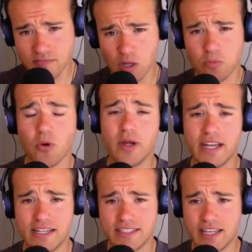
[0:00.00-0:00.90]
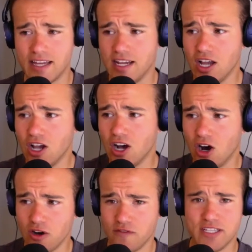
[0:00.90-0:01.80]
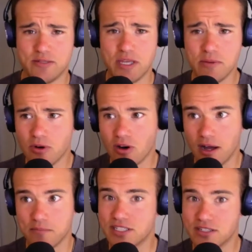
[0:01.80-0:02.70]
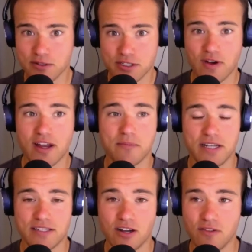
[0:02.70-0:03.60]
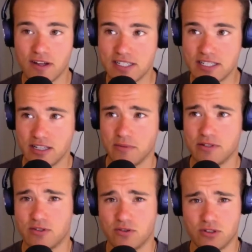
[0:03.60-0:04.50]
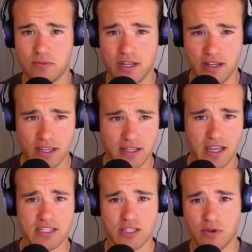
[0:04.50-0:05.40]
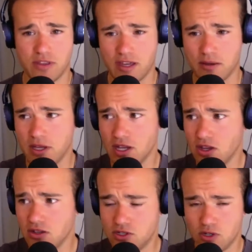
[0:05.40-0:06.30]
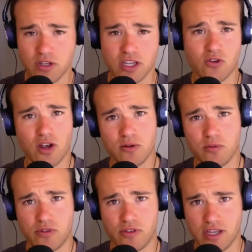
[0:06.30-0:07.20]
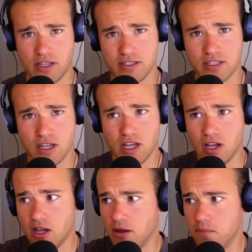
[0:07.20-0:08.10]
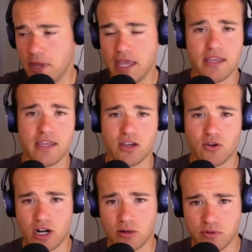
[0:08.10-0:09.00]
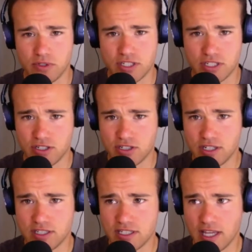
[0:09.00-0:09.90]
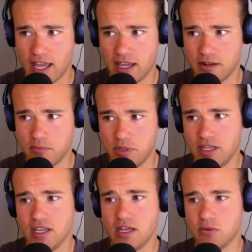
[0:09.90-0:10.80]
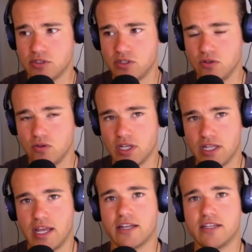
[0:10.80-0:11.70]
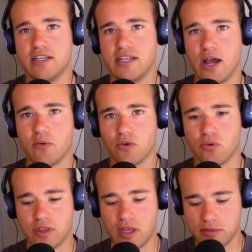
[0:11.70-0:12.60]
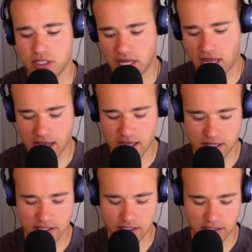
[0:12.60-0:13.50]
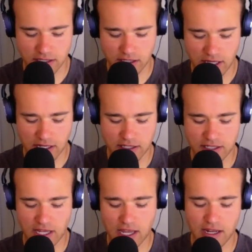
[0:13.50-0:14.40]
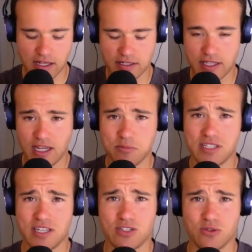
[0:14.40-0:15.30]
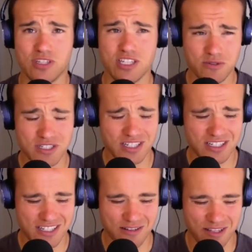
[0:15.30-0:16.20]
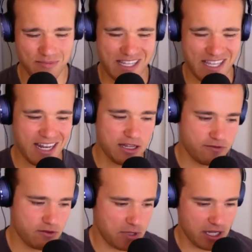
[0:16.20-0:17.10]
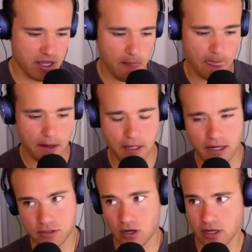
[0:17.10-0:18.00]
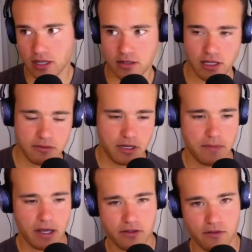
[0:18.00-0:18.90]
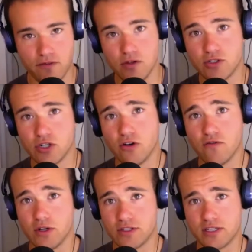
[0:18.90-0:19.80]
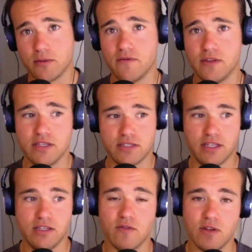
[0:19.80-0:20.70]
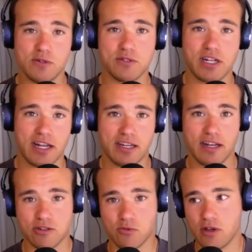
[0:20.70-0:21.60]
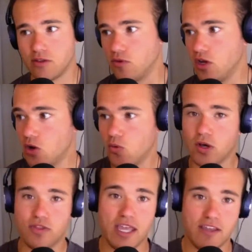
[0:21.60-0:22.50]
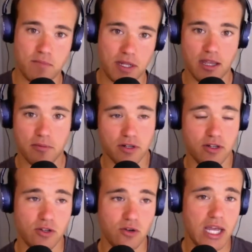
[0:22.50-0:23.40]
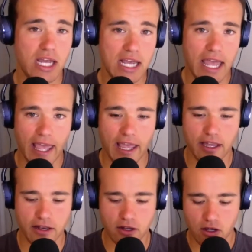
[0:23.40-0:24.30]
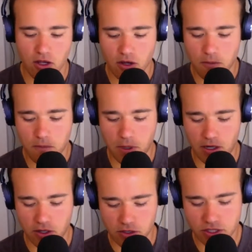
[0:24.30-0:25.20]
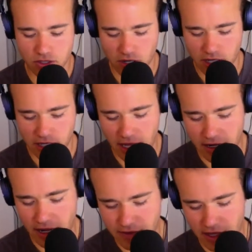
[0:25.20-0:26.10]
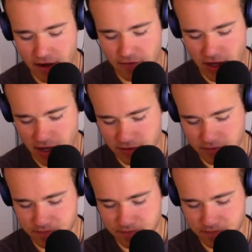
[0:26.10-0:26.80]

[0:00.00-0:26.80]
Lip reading: The point is that all of these people, I'm still surrounding myself. I see them on social media, engaging with them, doing incredible things, making incredible decisions, and being able to connect and network with them just has insane potential. And this was just to the beginning for me. I mean, I'm talking a little bit about the future of what some of these individuals that I connected with and what they've been able to do. And but it all started again at that event.